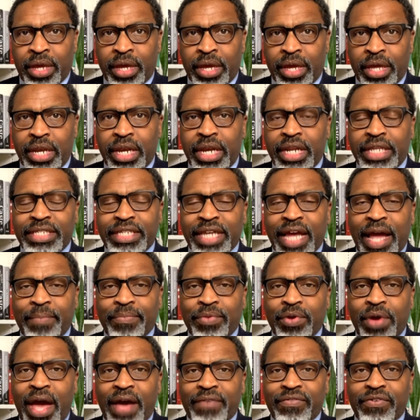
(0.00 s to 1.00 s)
And anytime
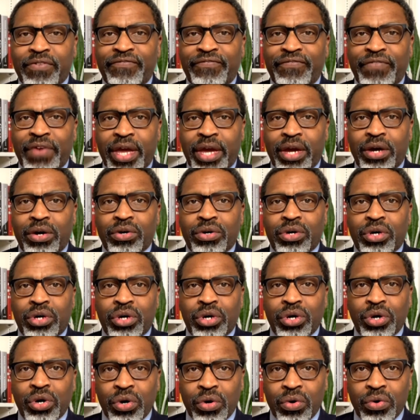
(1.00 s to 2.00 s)
you have a failed
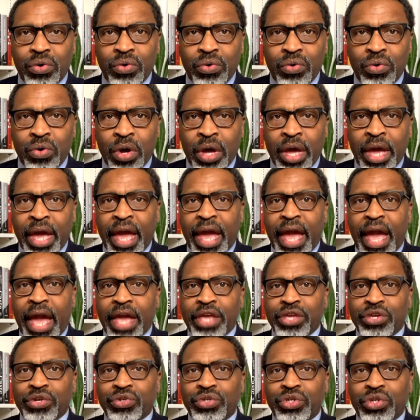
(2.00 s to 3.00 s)
coup
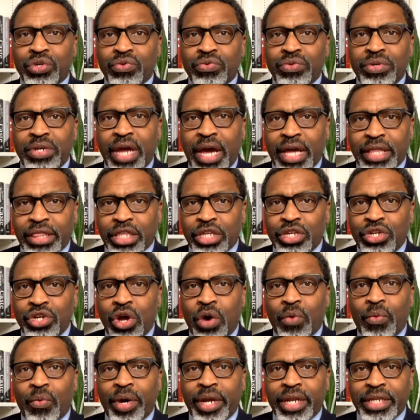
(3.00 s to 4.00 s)
and you do nothing, no
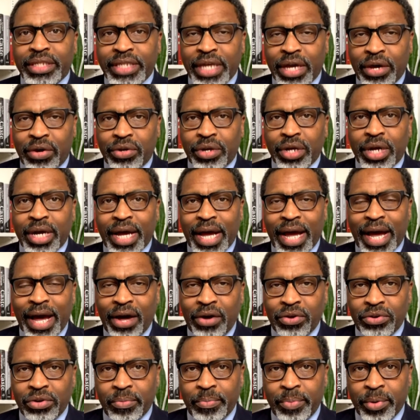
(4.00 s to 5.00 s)
one is held
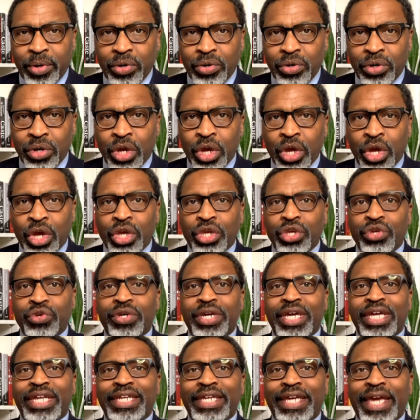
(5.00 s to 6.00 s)
accountable you
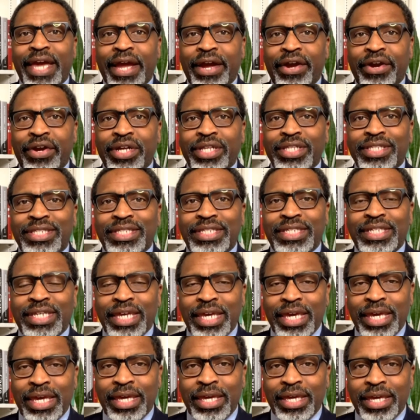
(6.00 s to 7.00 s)
can
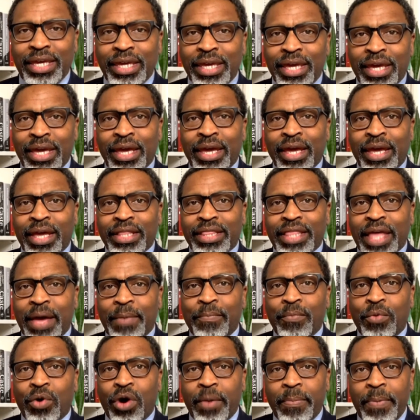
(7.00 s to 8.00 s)
guarantee that
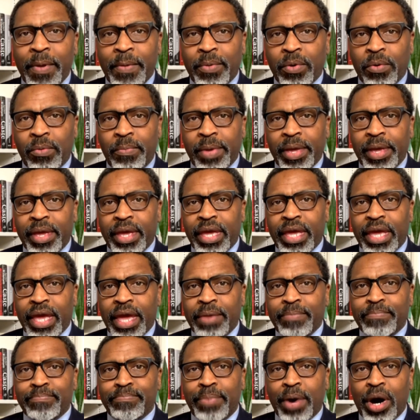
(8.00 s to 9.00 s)
more people will be
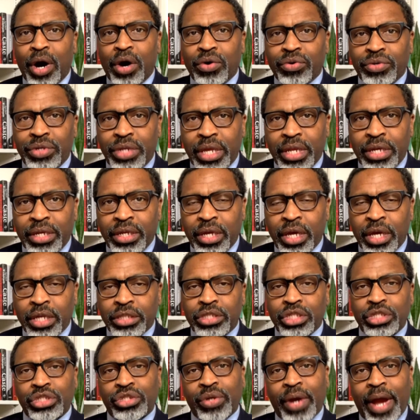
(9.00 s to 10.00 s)
emboldened to
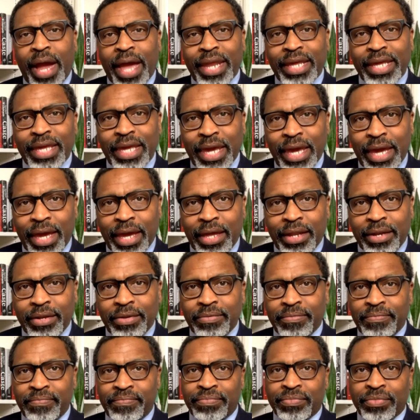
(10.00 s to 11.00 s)
try it again.
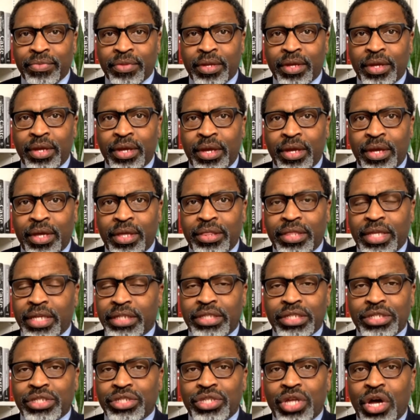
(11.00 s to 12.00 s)
This
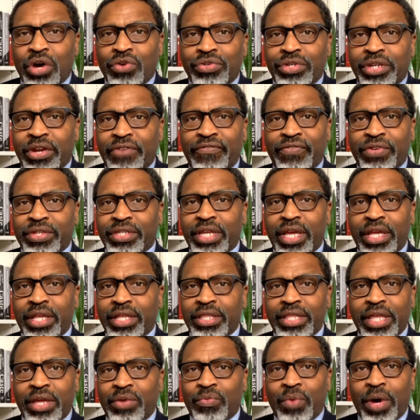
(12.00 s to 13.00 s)
is no different than,
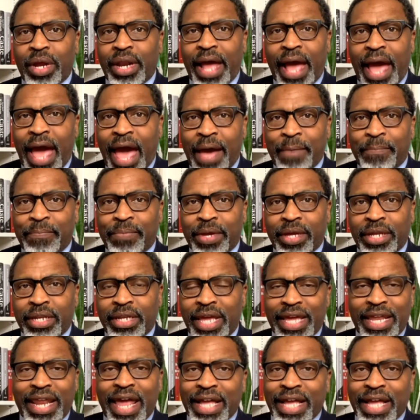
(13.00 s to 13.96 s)
than what happened in